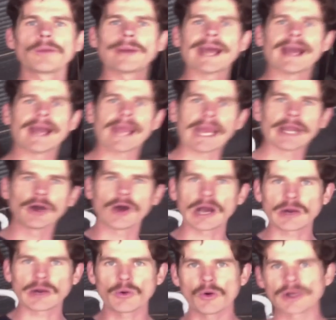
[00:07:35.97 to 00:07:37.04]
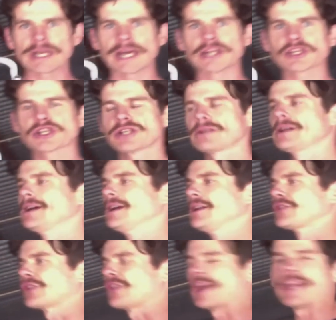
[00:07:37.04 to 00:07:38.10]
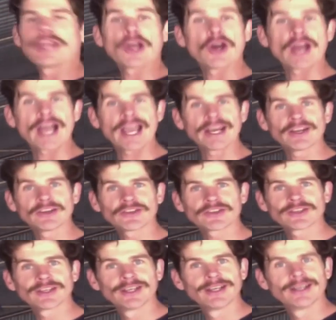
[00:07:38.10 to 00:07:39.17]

about hand-eye coordination. So there you go, haters.